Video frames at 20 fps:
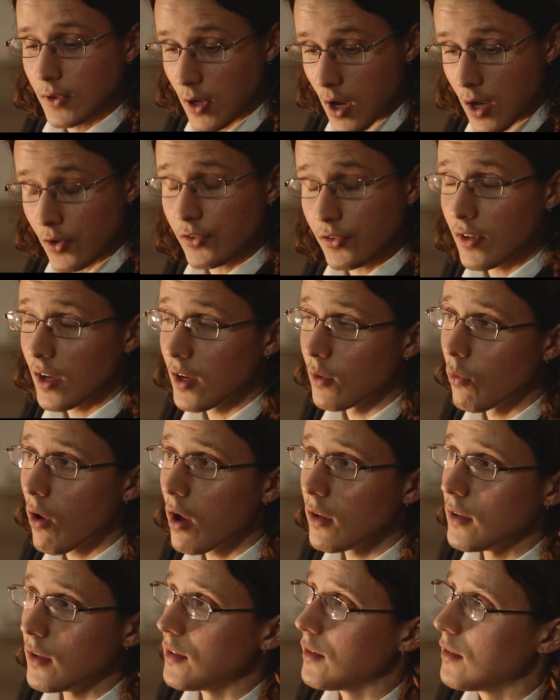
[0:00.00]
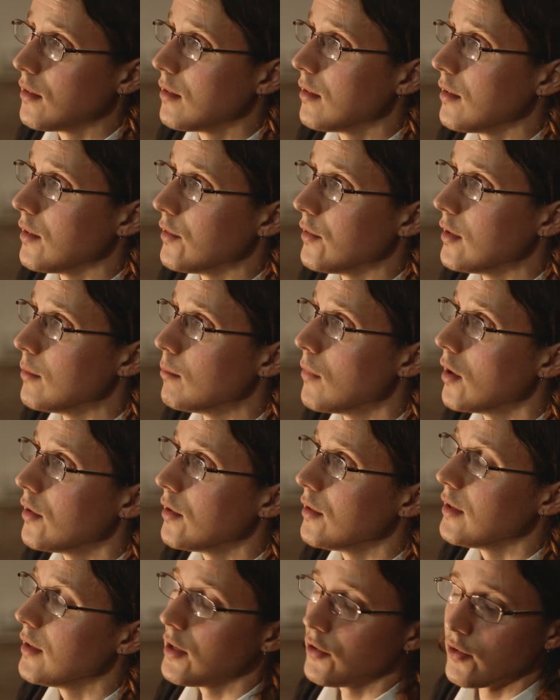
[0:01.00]
Cascade Wallet is the
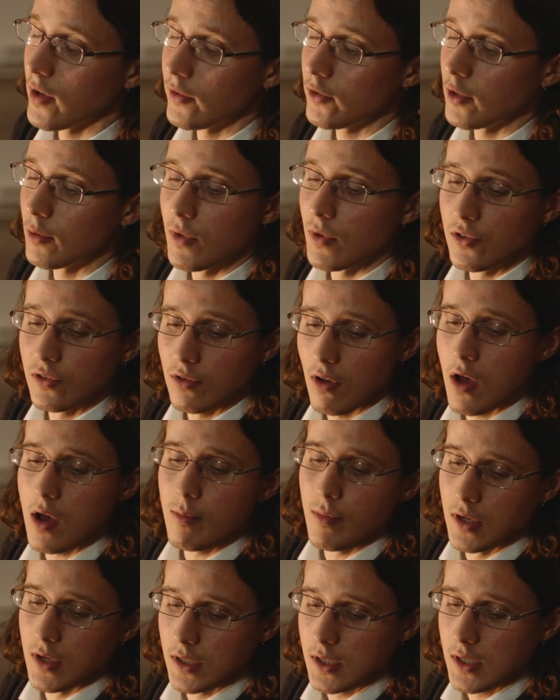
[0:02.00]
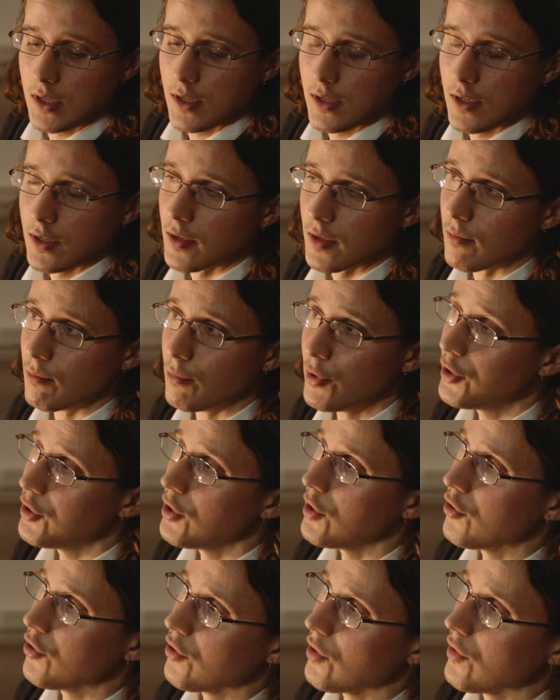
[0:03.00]
modern-day gentleman's armor.
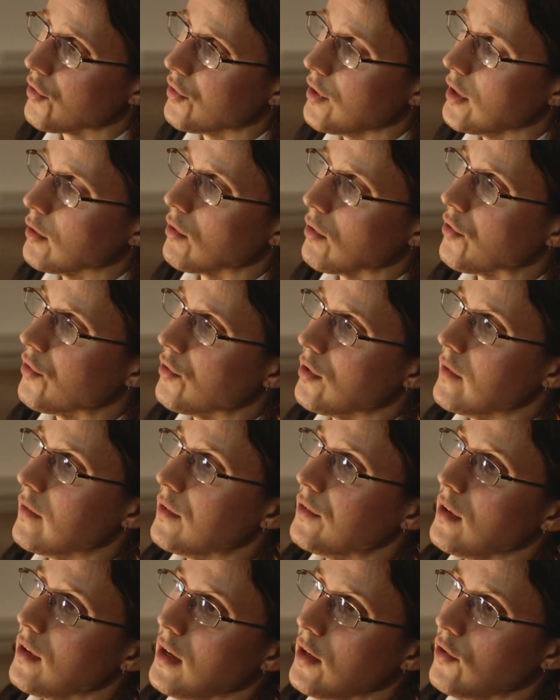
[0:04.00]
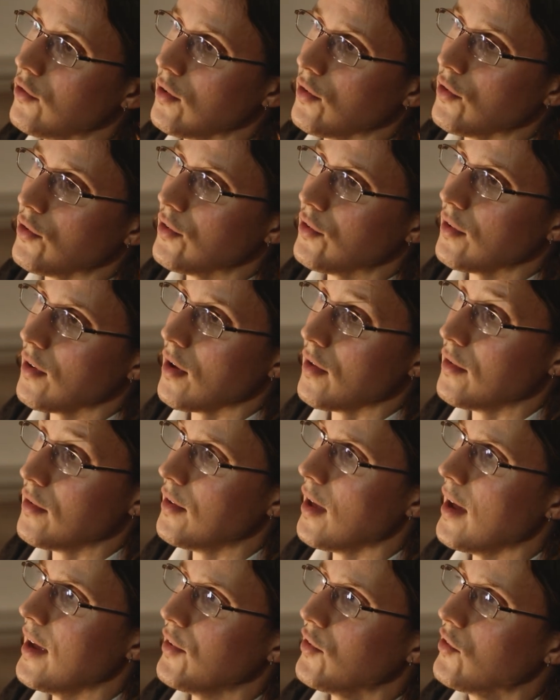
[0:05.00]
British Secret Service agents are the
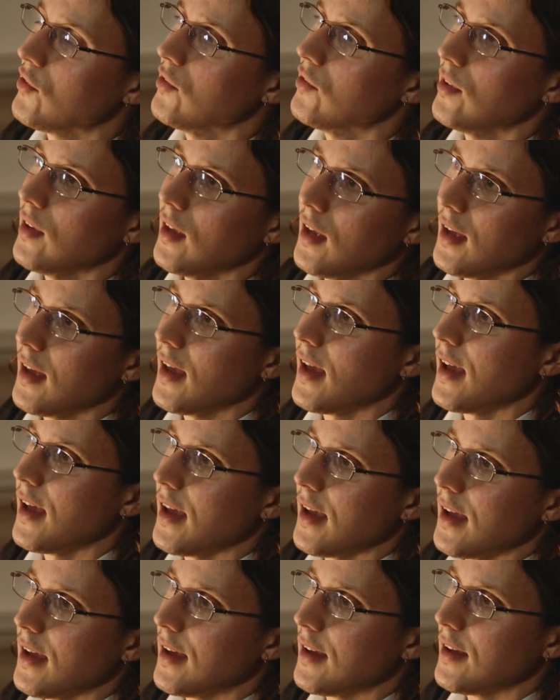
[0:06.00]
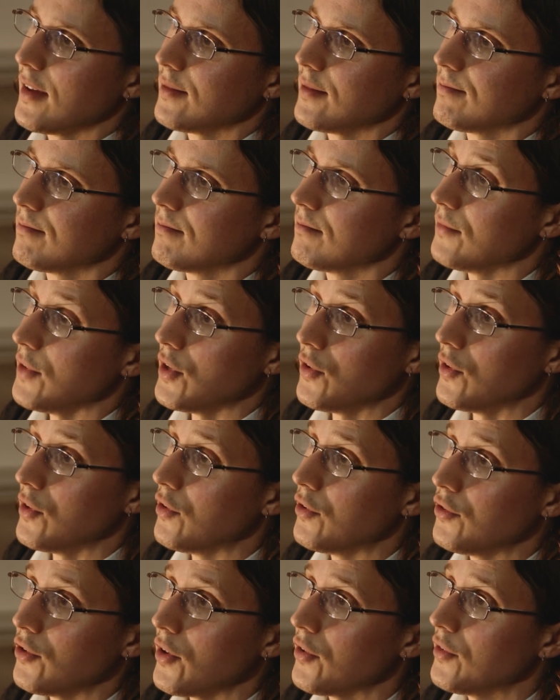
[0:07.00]
knights. This
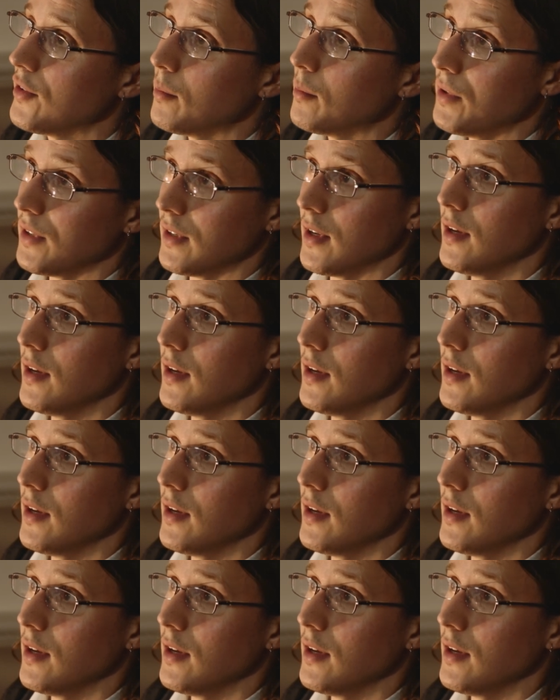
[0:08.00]
is just the